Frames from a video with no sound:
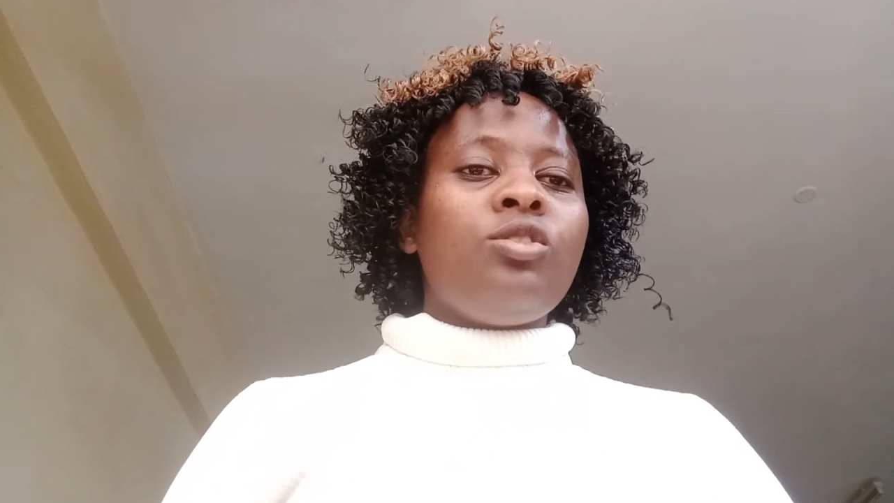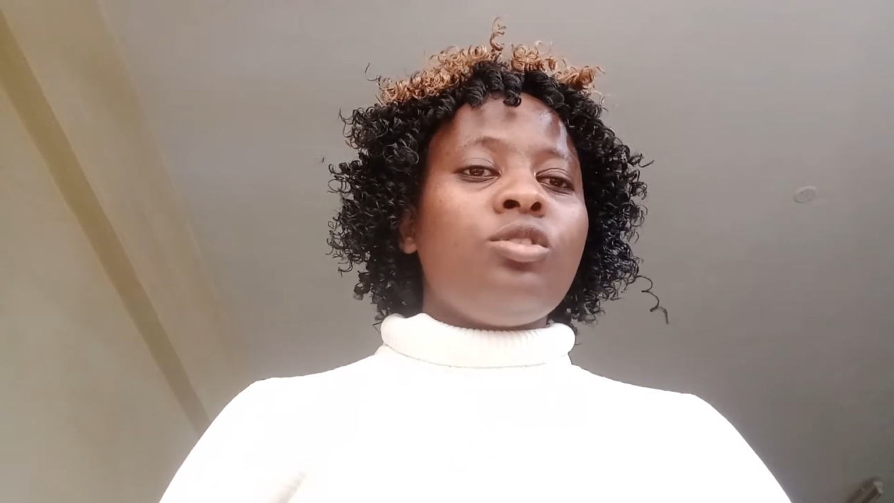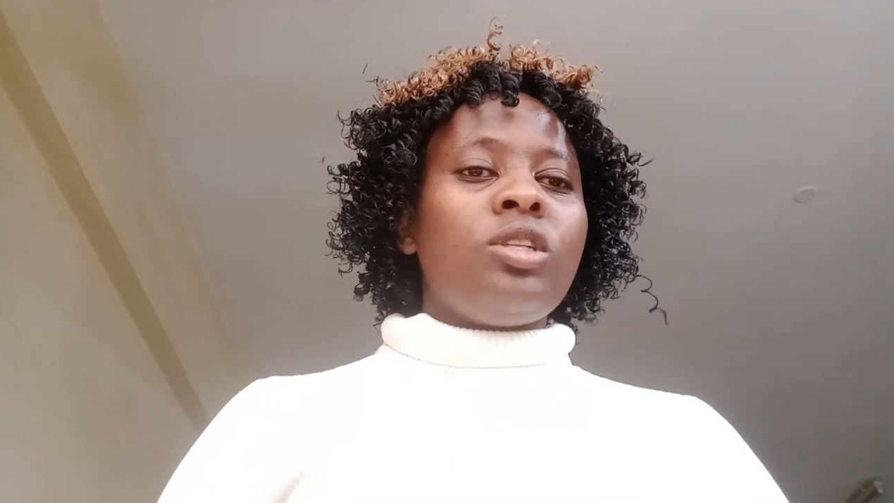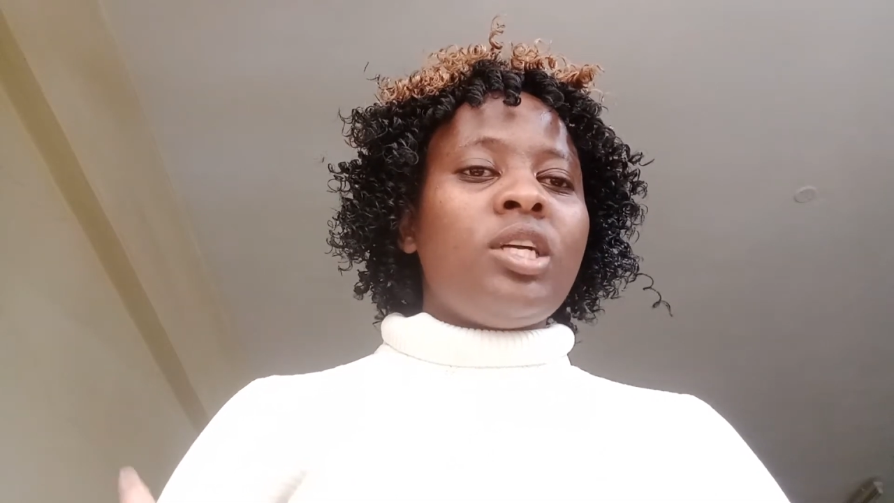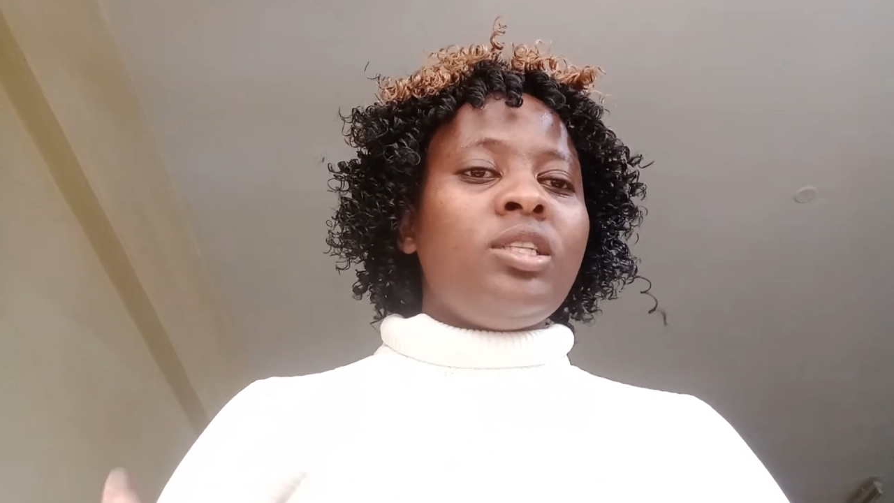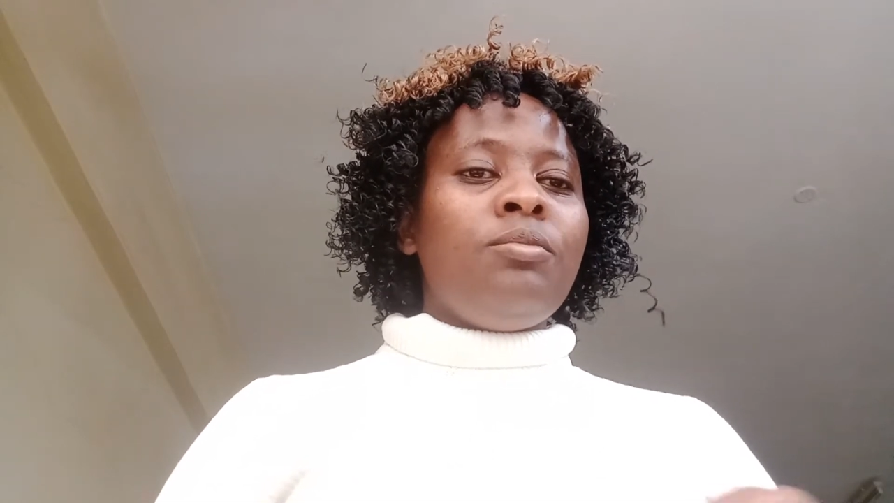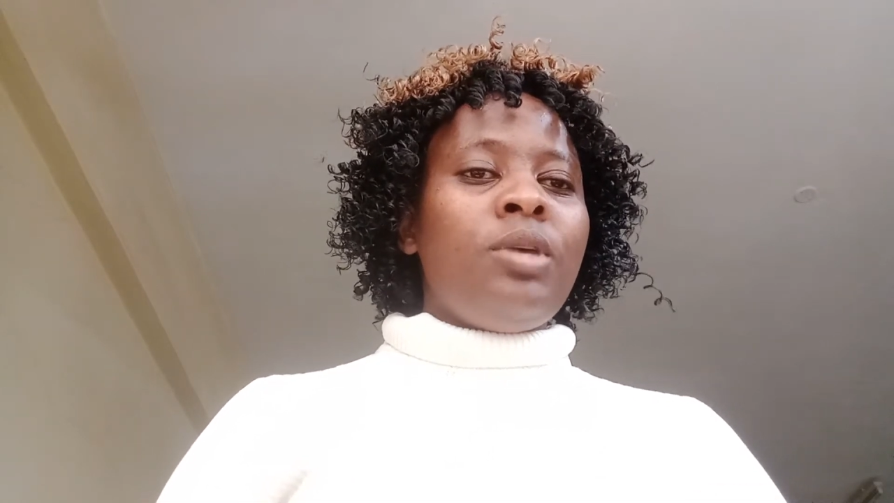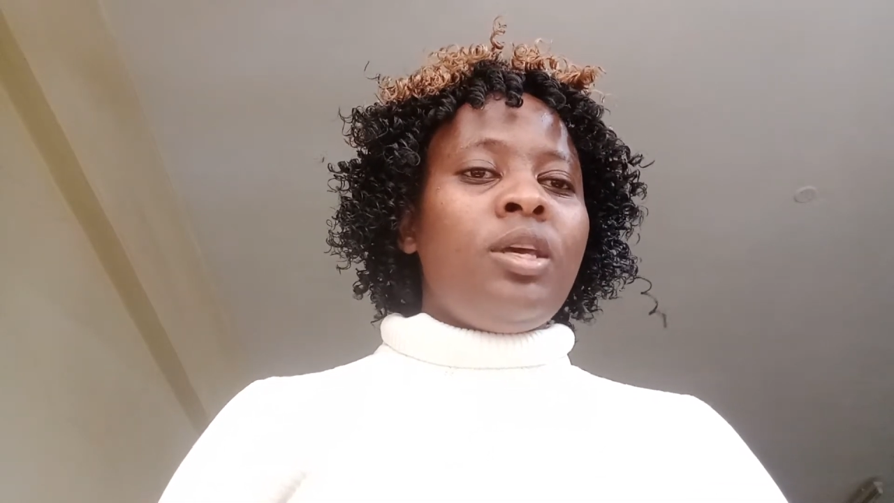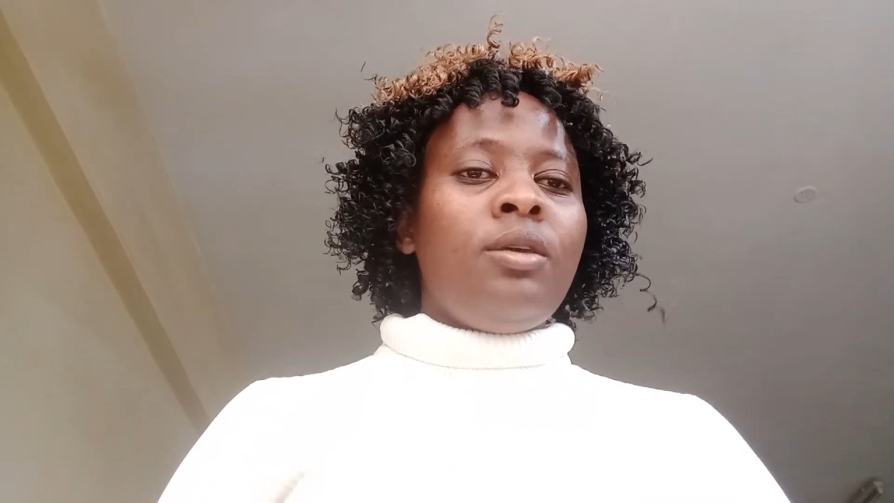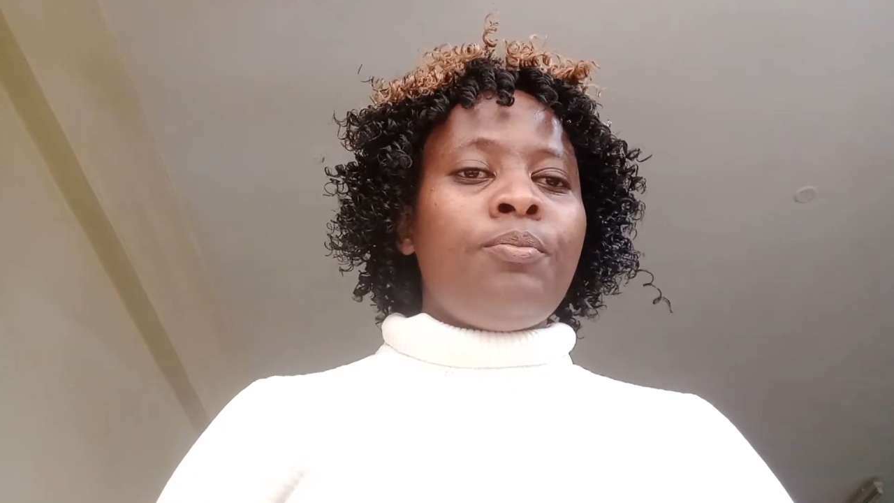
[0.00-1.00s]
so that
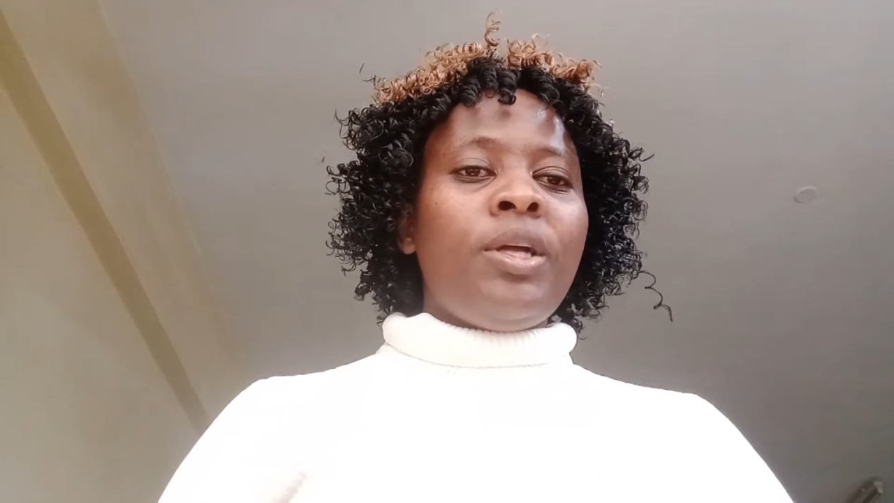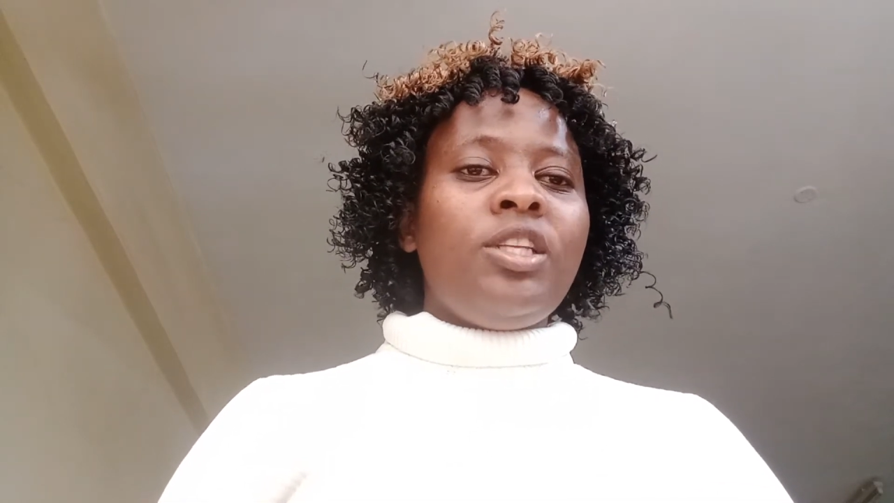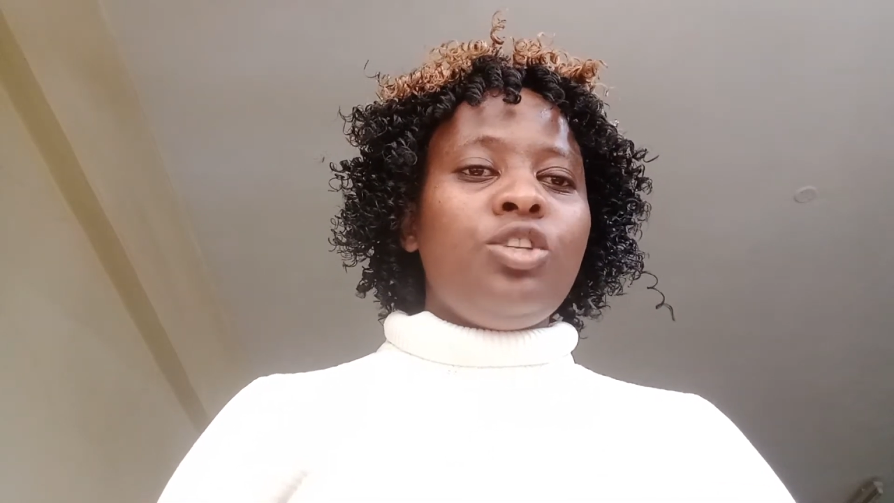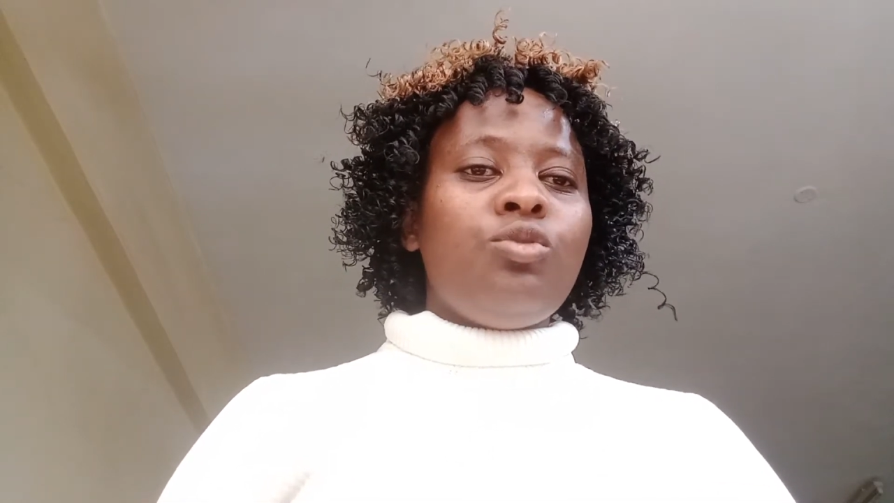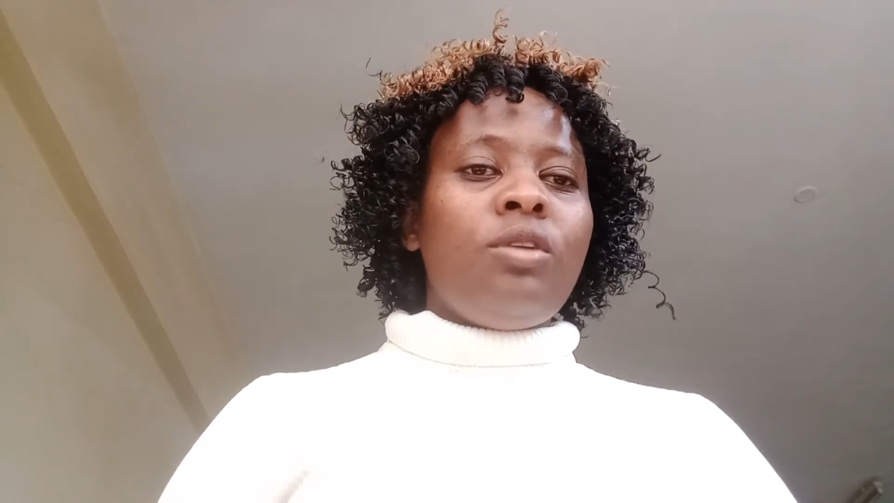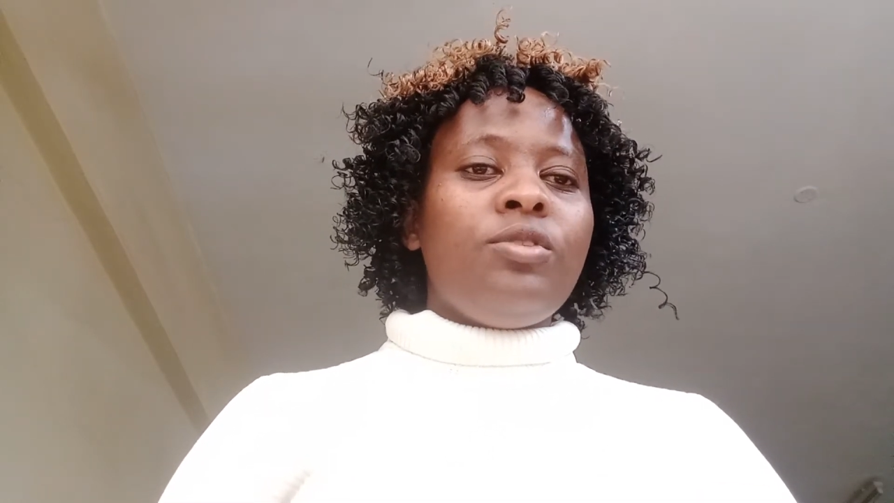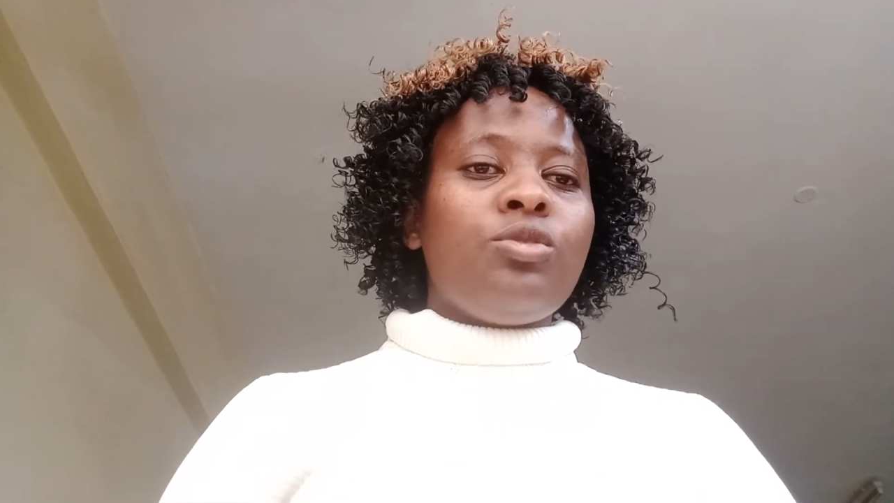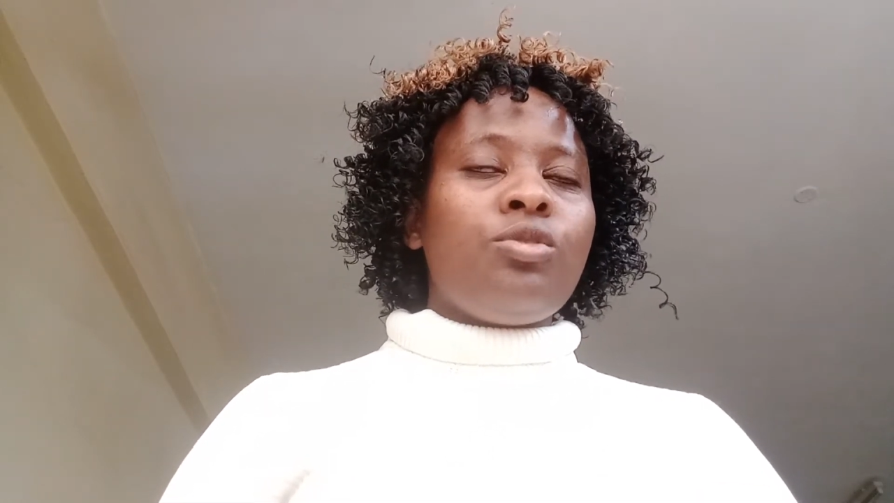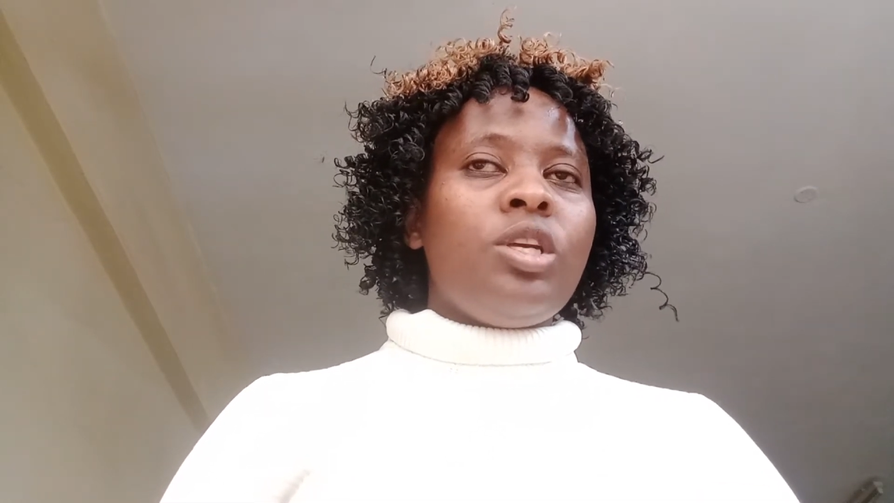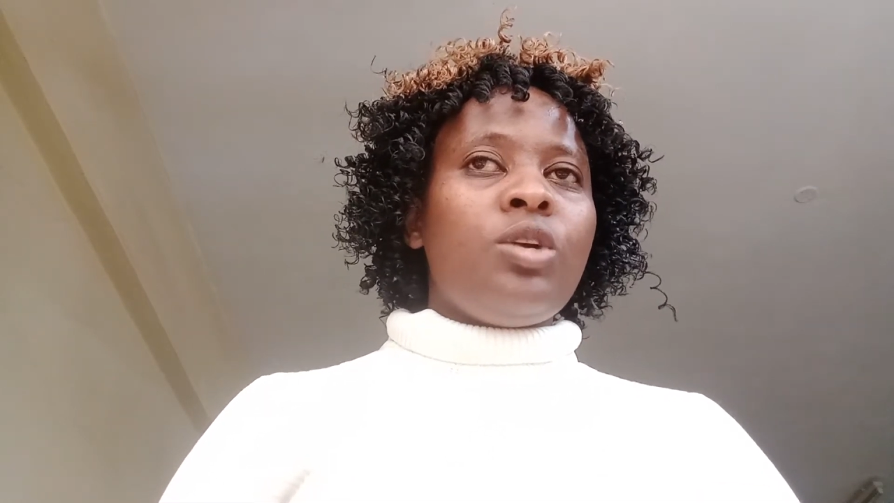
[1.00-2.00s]
ipate jua
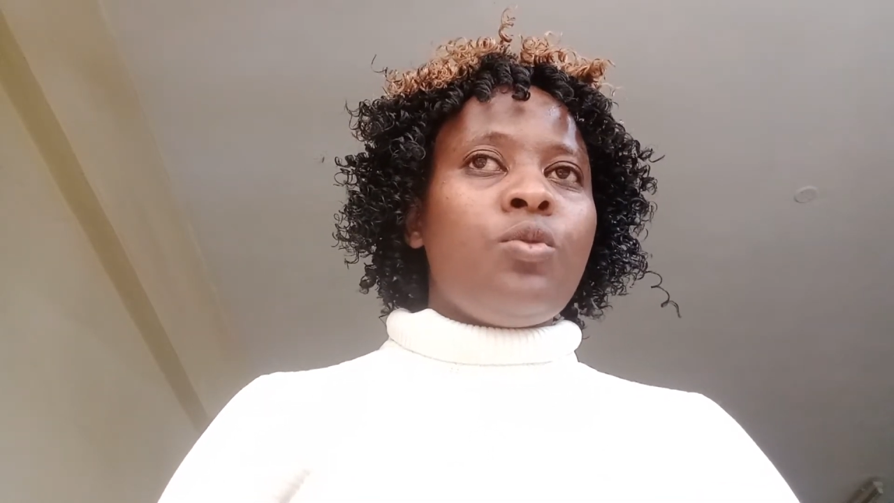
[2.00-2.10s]
vizuri,